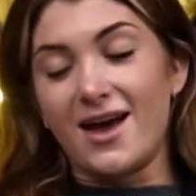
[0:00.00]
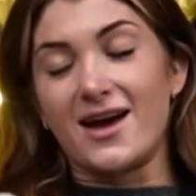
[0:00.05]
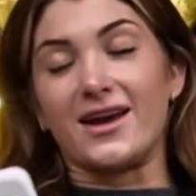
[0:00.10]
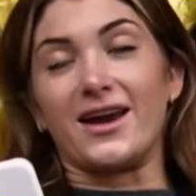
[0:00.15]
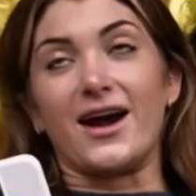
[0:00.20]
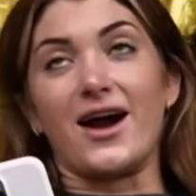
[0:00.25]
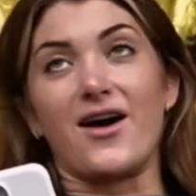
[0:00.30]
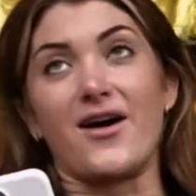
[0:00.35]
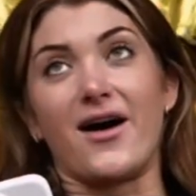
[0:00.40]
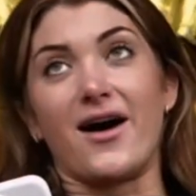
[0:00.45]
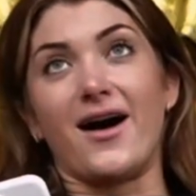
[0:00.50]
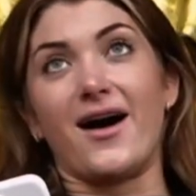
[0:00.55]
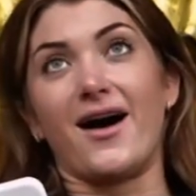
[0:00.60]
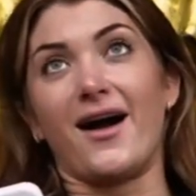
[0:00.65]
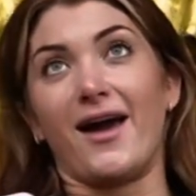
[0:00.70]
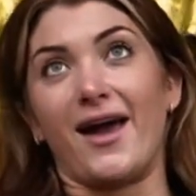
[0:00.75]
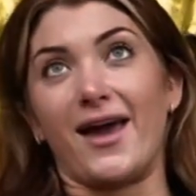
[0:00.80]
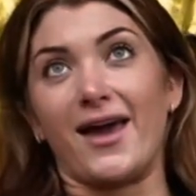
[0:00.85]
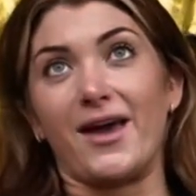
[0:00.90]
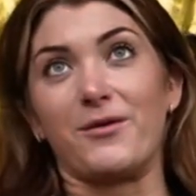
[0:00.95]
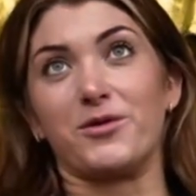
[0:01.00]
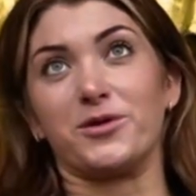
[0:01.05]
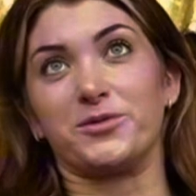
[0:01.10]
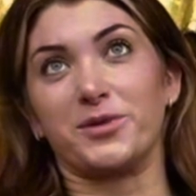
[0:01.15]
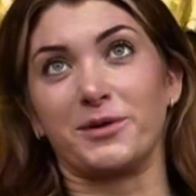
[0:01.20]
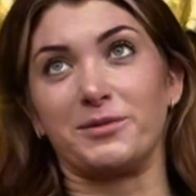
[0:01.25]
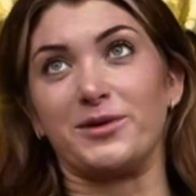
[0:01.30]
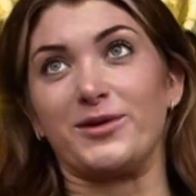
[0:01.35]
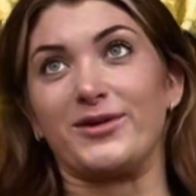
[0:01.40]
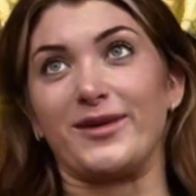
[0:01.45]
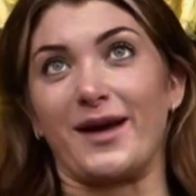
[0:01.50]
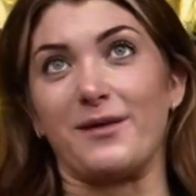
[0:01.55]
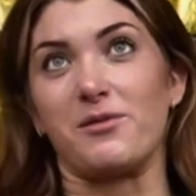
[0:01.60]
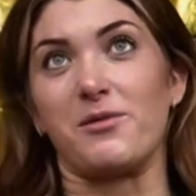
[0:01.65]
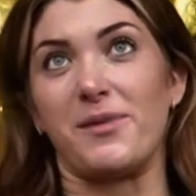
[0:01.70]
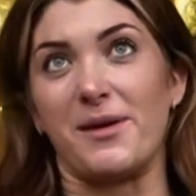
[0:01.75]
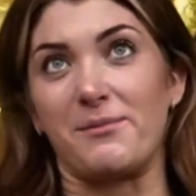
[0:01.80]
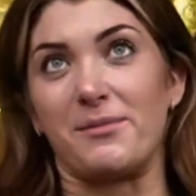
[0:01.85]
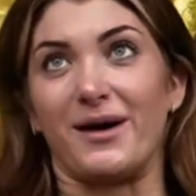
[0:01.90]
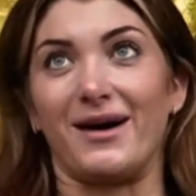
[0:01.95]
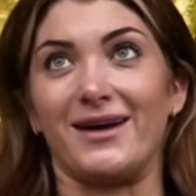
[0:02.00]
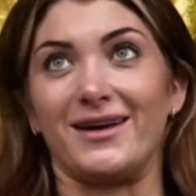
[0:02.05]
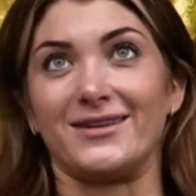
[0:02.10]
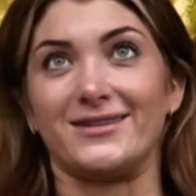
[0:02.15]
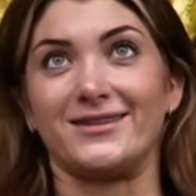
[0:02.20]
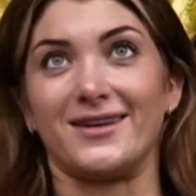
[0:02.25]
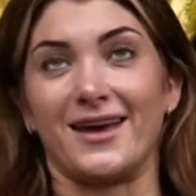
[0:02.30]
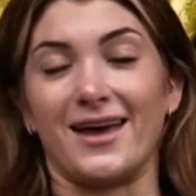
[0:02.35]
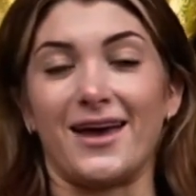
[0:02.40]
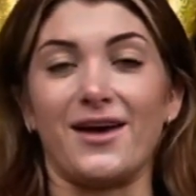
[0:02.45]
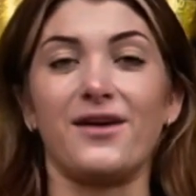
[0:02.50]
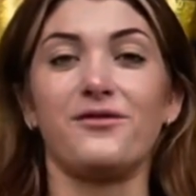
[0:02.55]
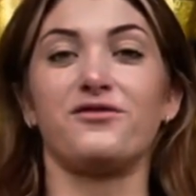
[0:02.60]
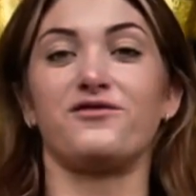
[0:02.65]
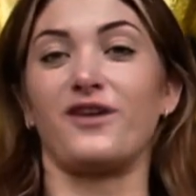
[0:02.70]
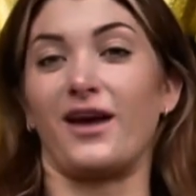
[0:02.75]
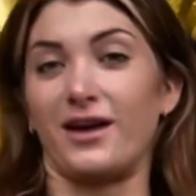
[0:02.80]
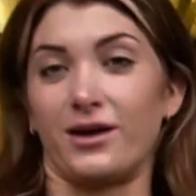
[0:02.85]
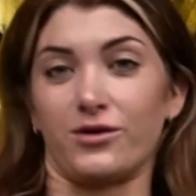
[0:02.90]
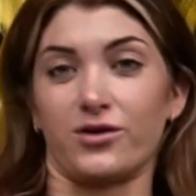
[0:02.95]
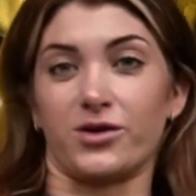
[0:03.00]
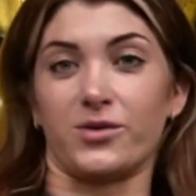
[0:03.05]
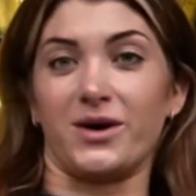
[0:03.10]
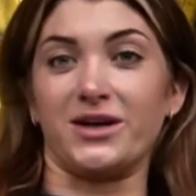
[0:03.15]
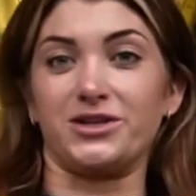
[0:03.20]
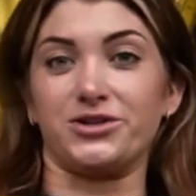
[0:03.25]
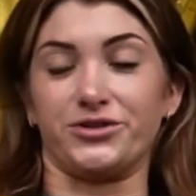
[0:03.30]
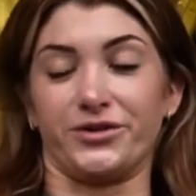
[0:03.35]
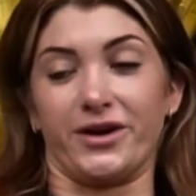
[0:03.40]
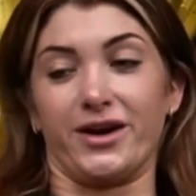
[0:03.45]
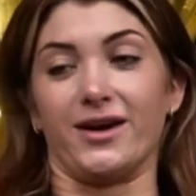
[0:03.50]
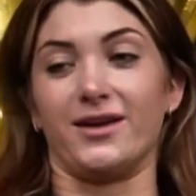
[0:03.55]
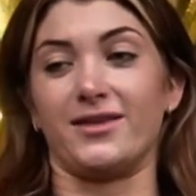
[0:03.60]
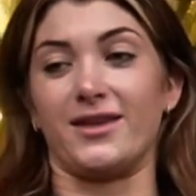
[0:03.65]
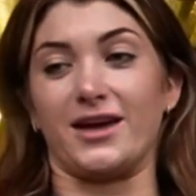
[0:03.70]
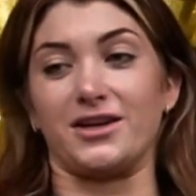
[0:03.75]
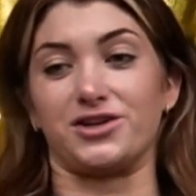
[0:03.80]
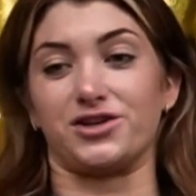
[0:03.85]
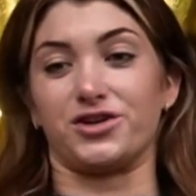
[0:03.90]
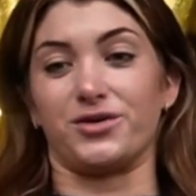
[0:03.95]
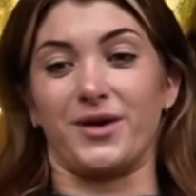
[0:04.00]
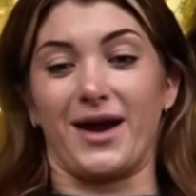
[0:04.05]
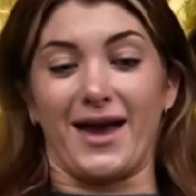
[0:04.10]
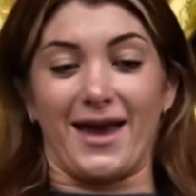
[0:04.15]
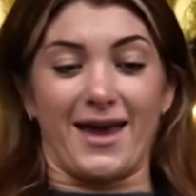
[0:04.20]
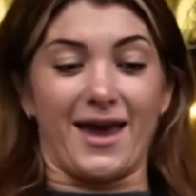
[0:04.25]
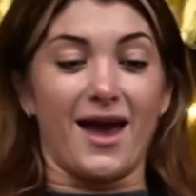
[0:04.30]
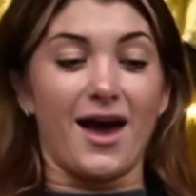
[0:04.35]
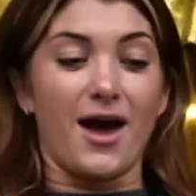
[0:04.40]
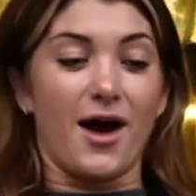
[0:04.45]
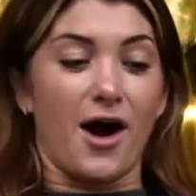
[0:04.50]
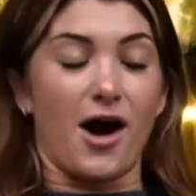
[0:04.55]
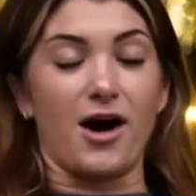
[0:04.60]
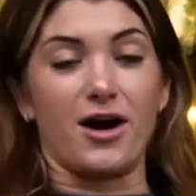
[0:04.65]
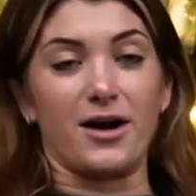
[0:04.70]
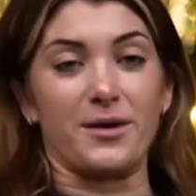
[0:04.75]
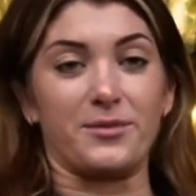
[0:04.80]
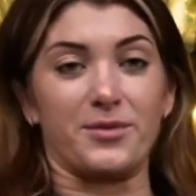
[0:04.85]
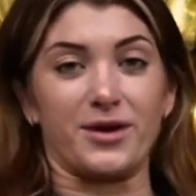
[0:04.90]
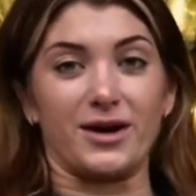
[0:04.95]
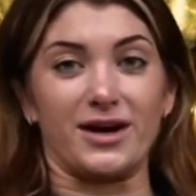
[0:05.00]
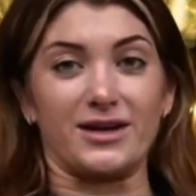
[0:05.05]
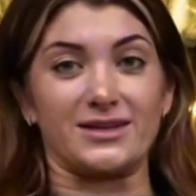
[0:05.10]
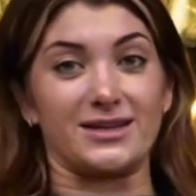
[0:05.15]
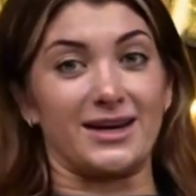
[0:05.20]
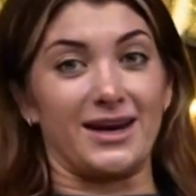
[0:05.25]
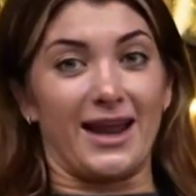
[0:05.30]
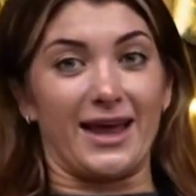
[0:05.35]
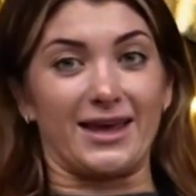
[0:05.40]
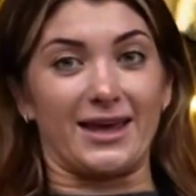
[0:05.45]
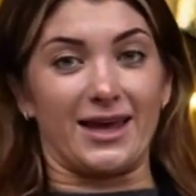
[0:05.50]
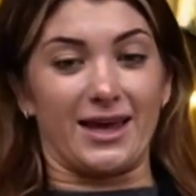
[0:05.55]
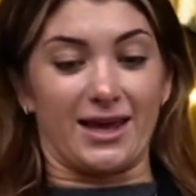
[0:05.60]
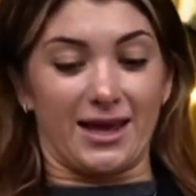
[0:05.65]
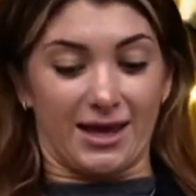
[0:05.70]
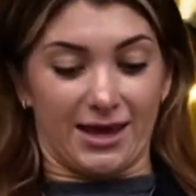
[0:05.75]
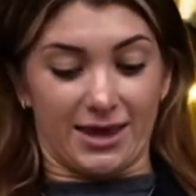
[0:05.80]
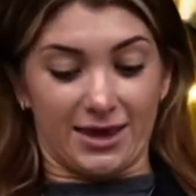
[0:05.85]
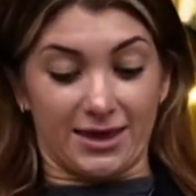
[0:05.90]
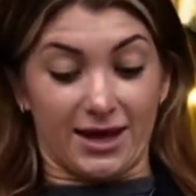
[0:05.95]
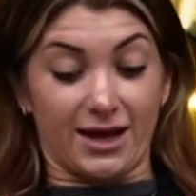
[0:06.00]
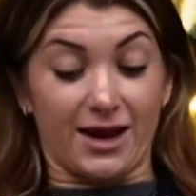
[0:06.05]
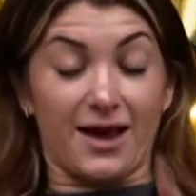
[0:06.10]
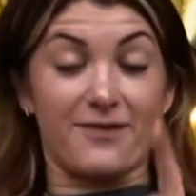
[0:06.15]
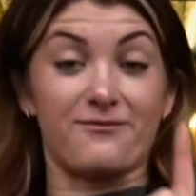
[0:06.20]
Now, I would probably say I'm a bit biased here. Fager Equestrian, they do a hybrid legging thing.